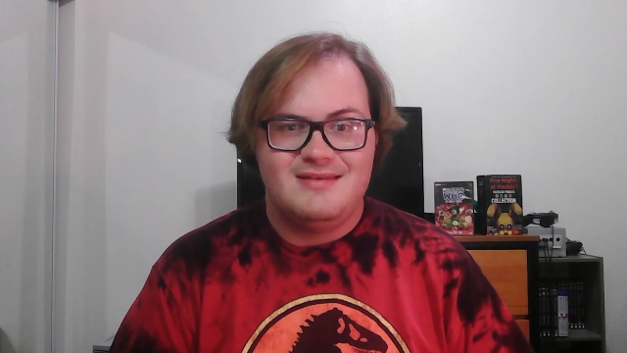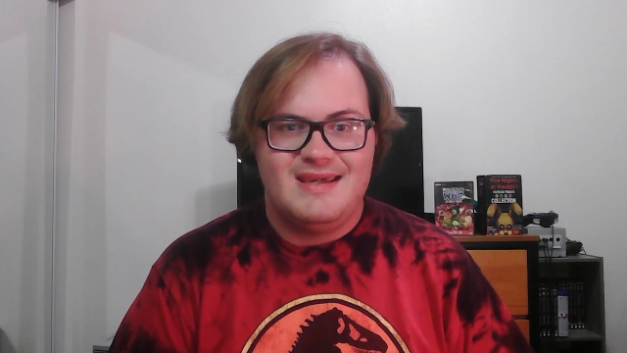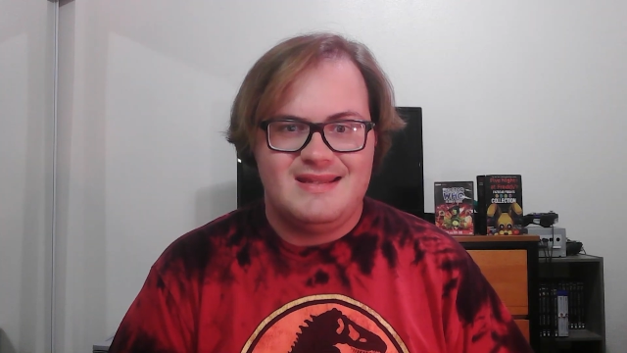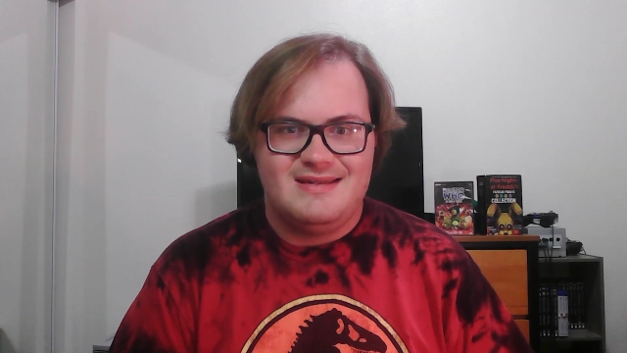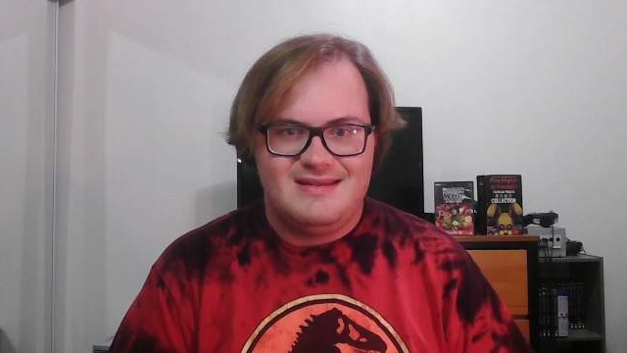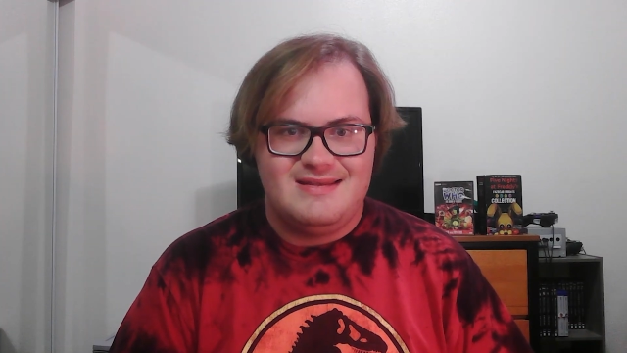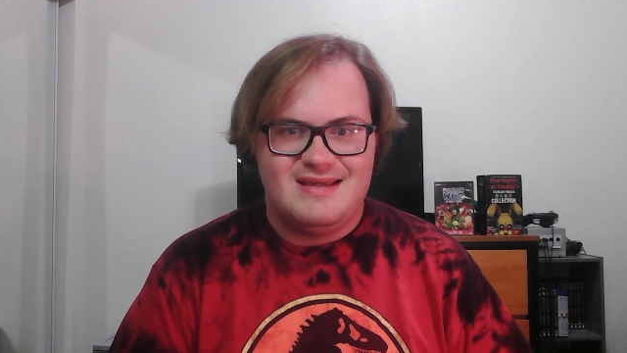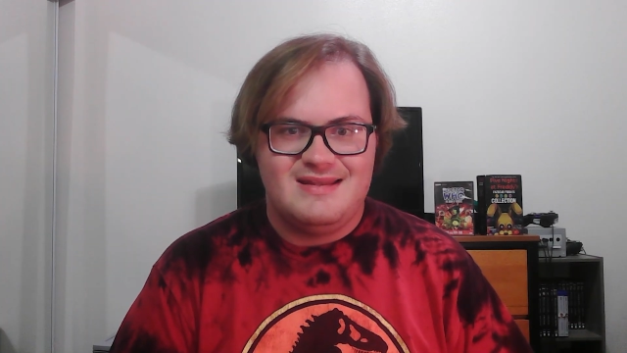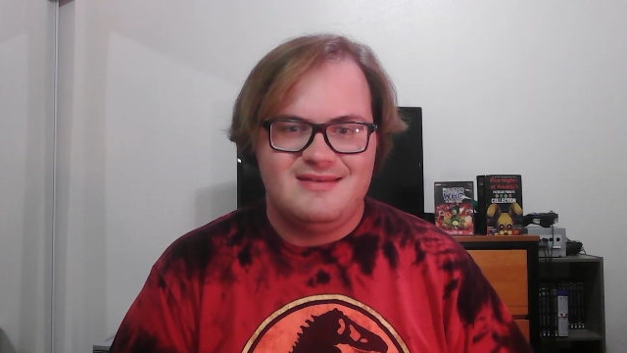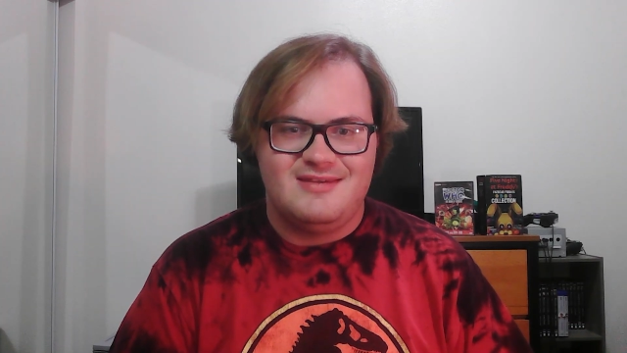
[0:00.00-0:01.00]
Yeah,
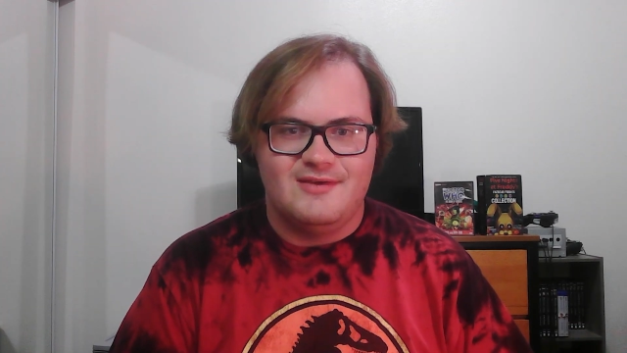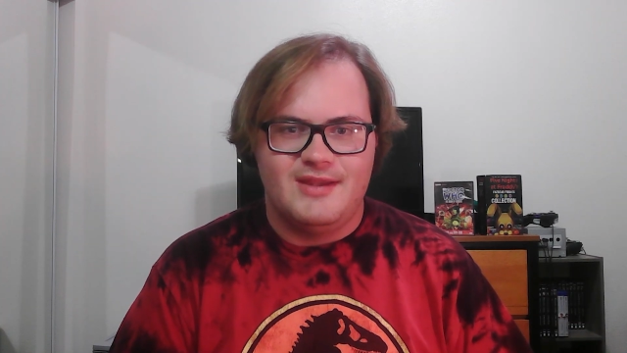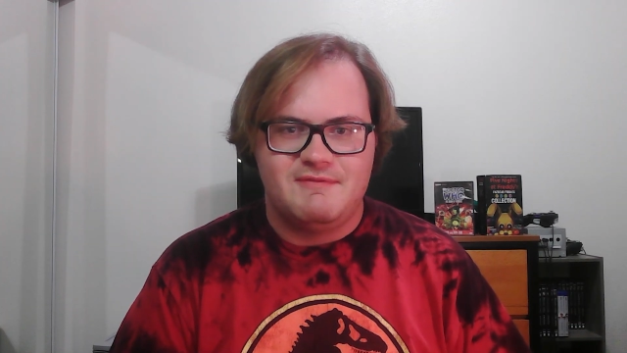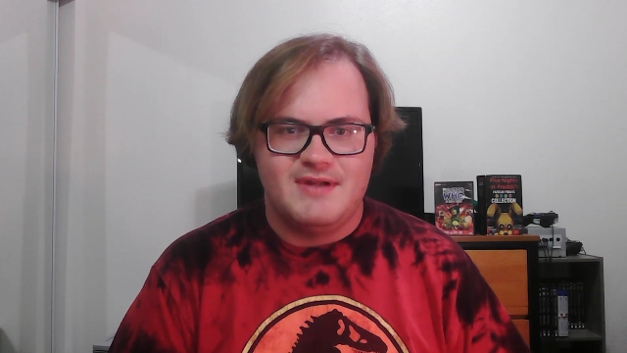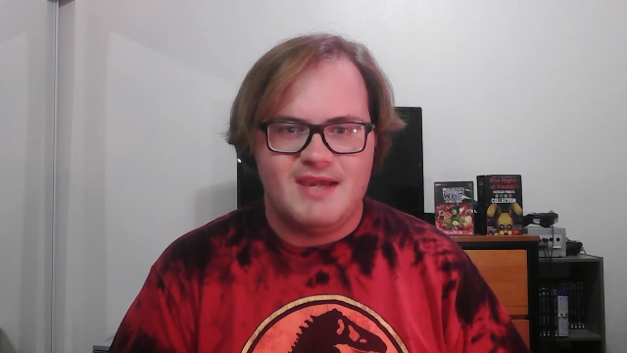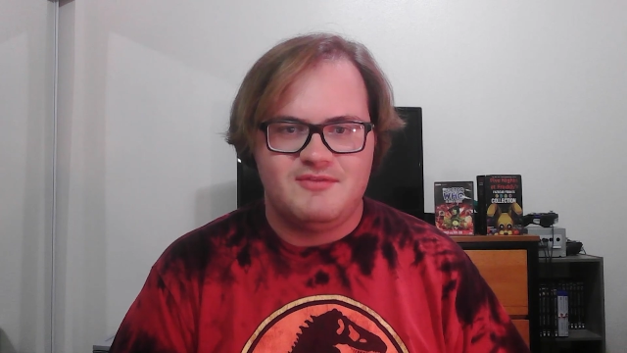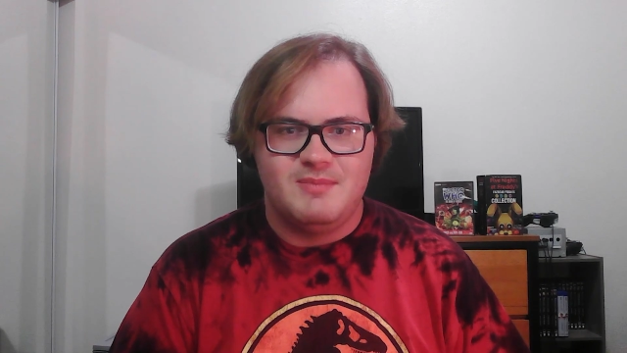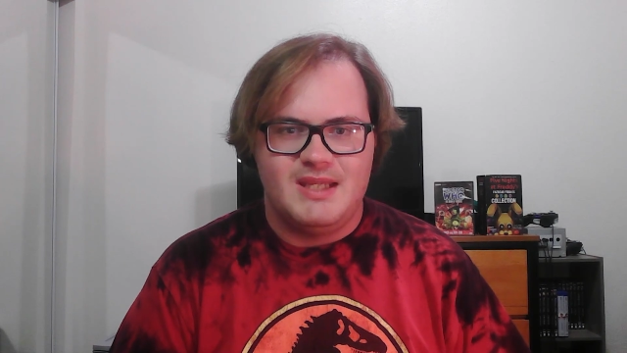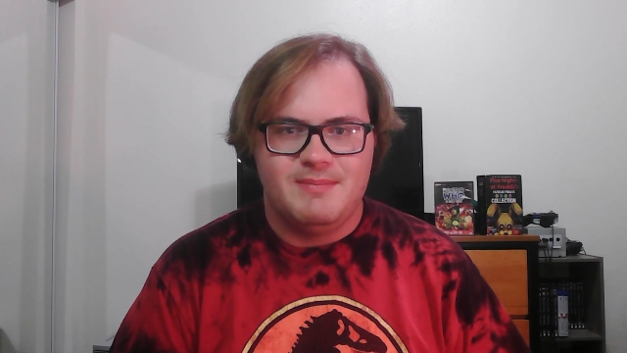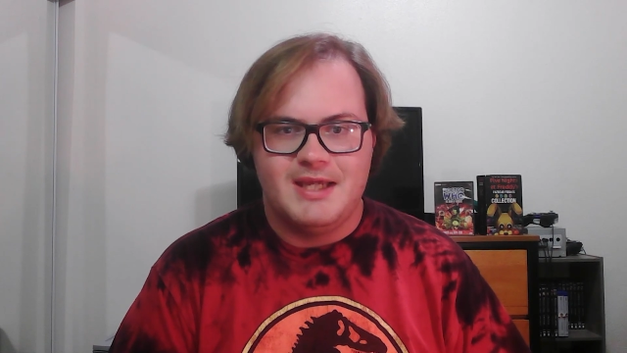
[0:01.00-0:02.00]
that does sound like FNaF to
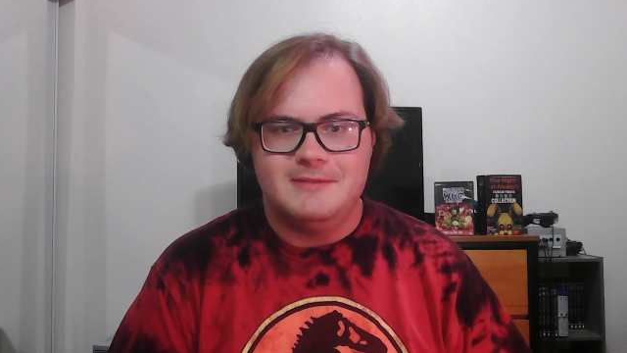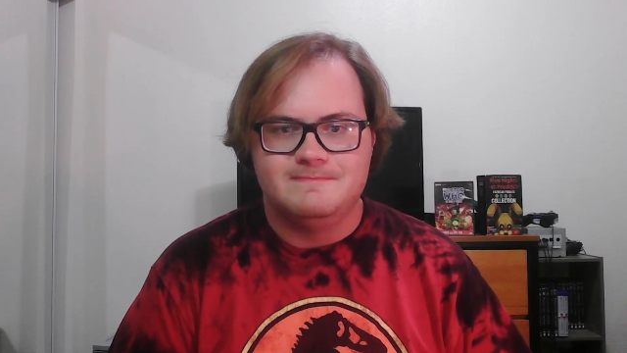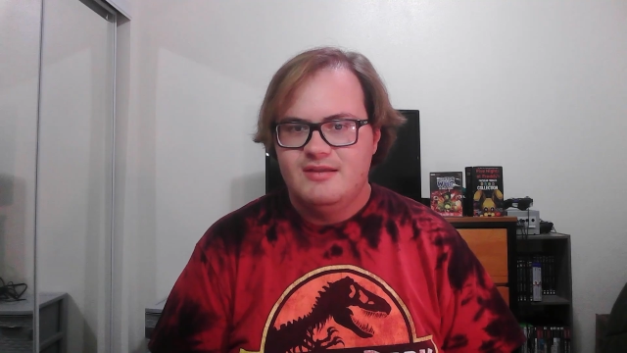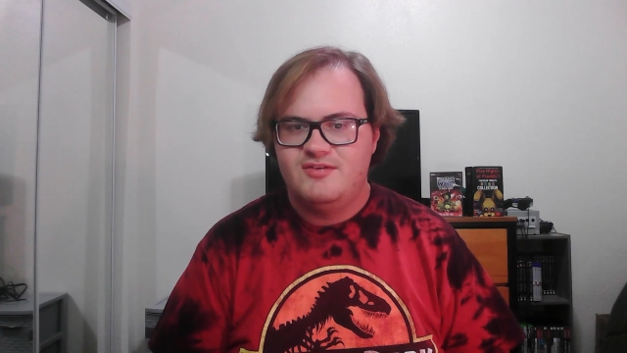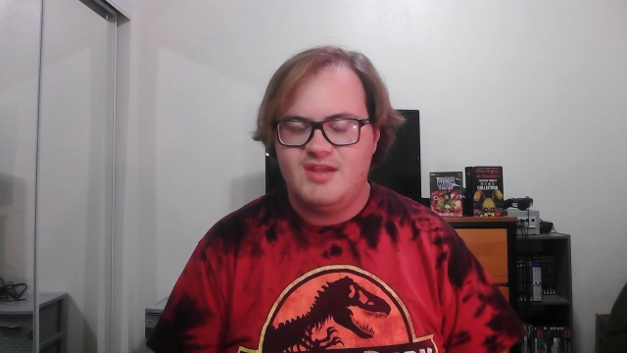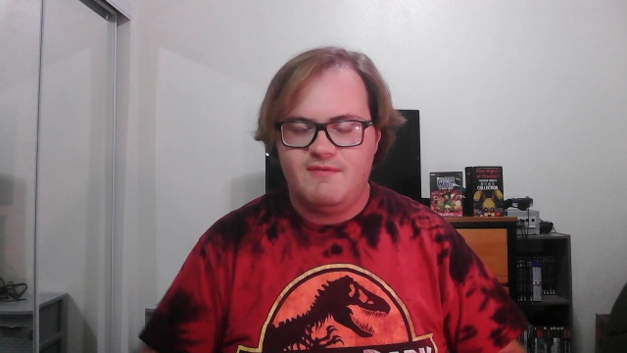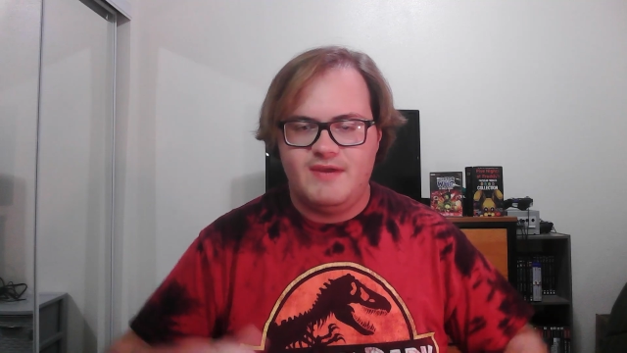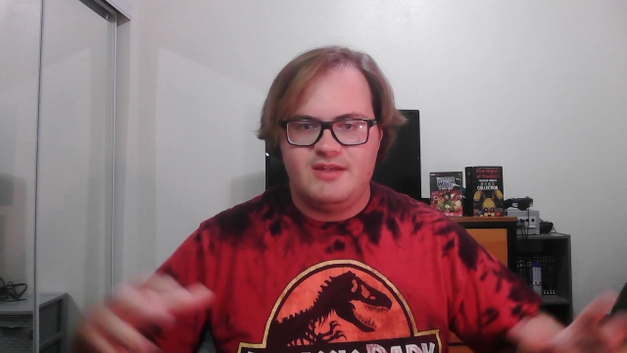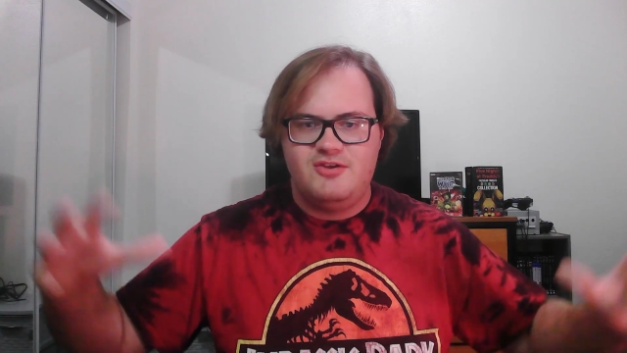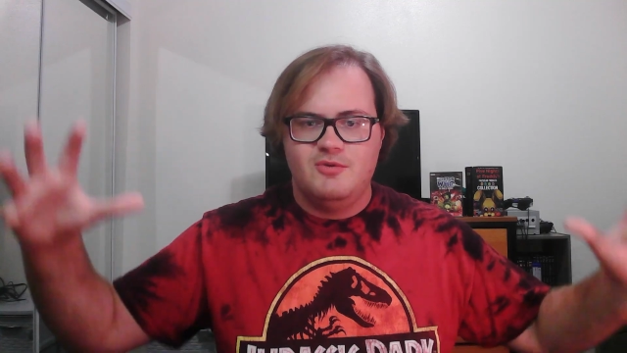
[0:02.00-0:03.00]
me, but
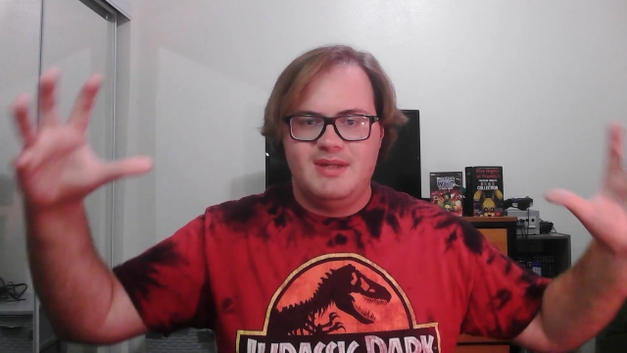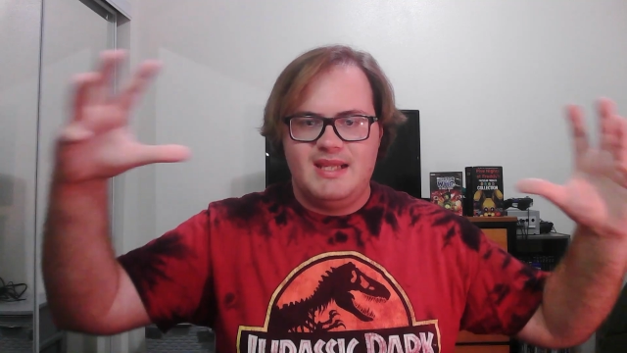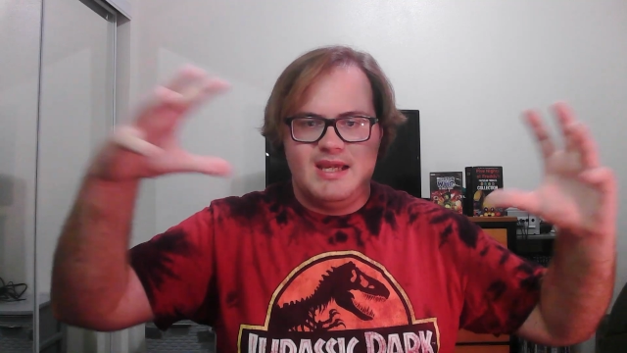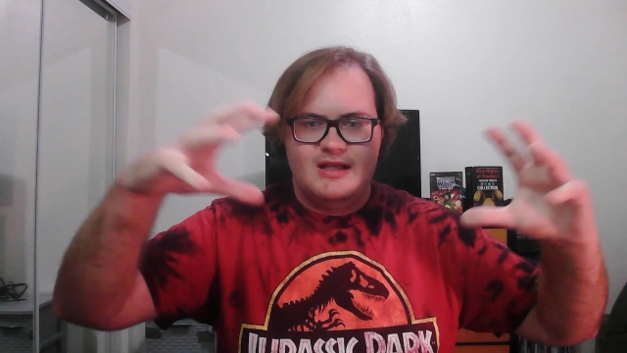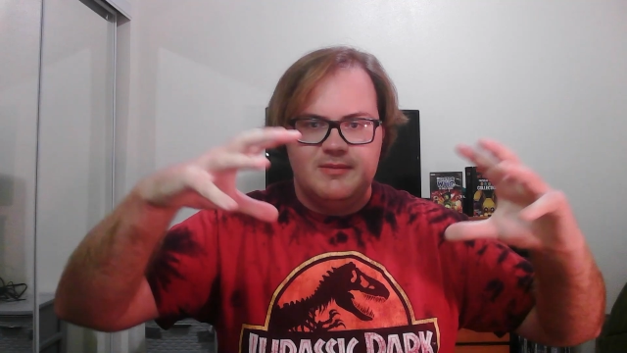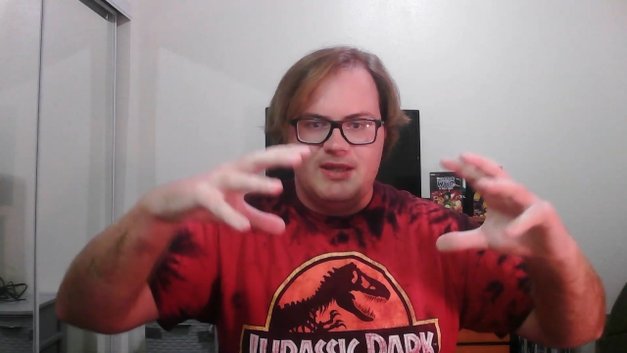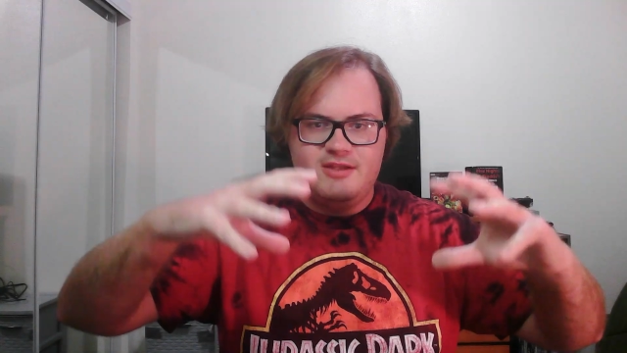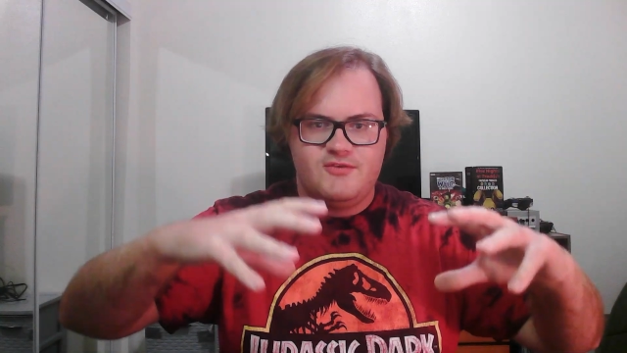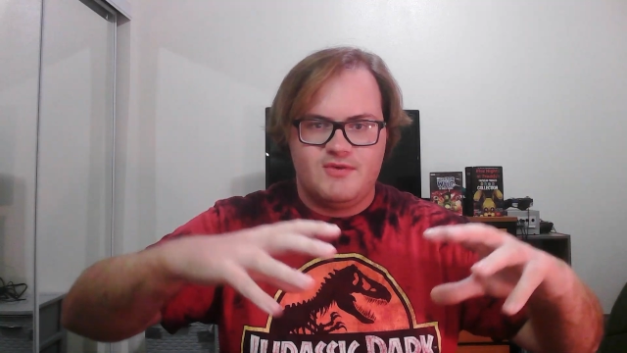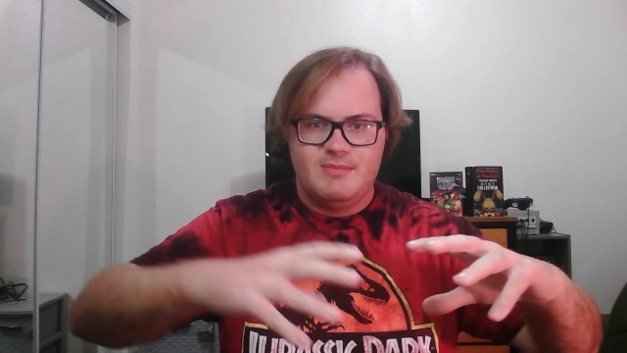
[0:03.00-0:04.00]
stuffing too many
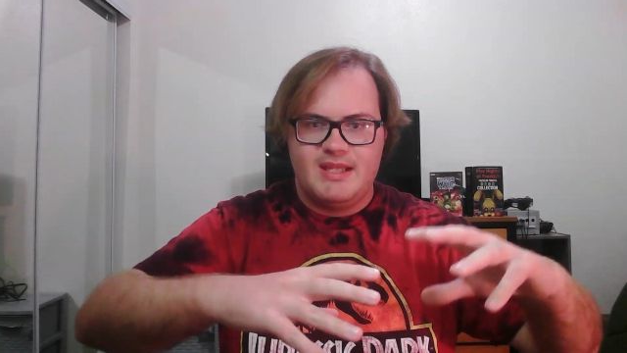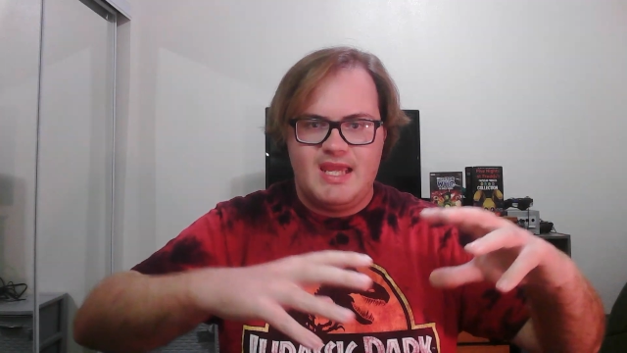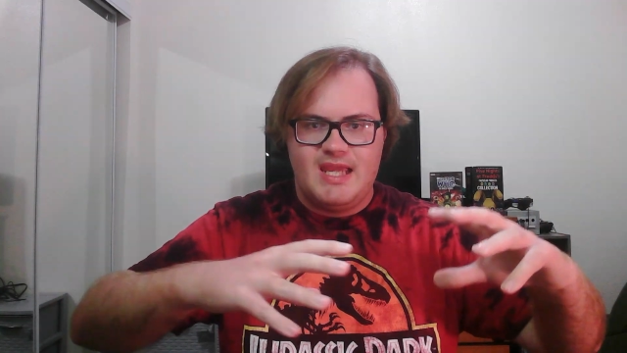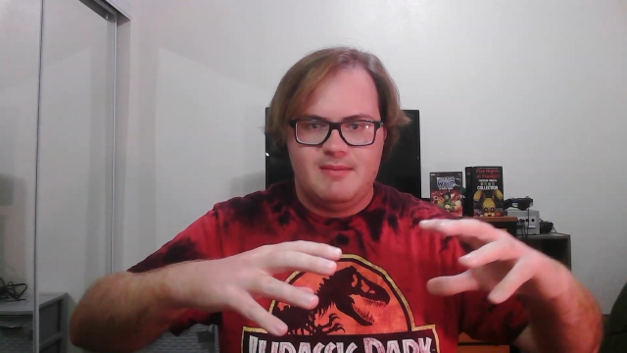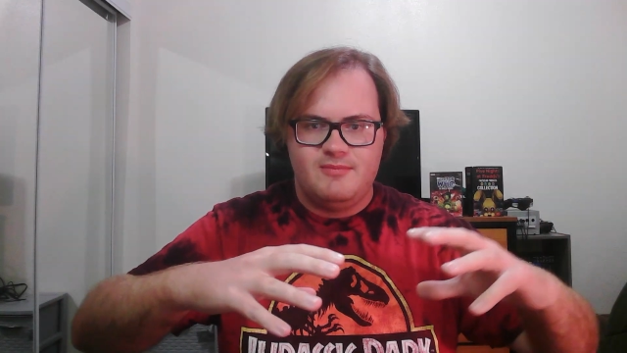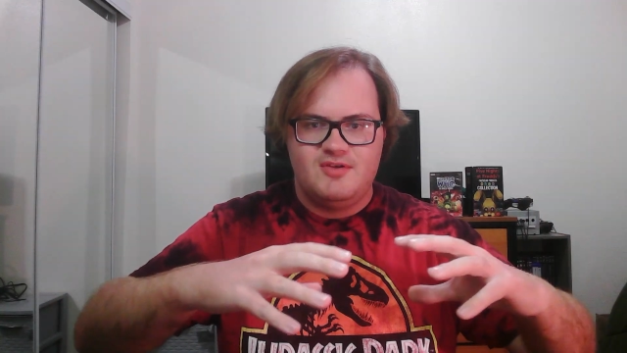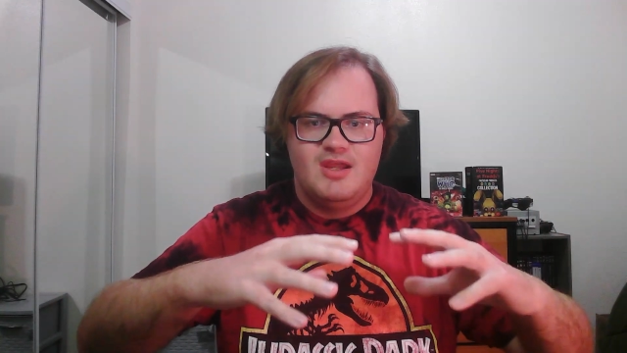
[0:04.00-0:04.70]
elements from the games